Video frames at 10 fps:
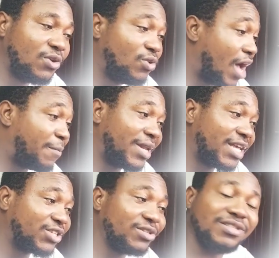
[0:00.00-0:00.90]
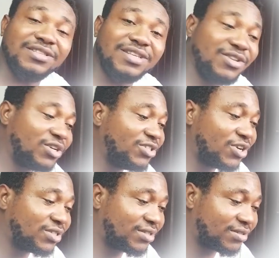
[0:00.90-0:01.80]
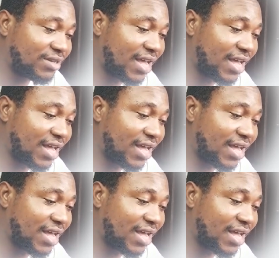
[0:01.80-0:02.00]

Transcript: your application. They don't just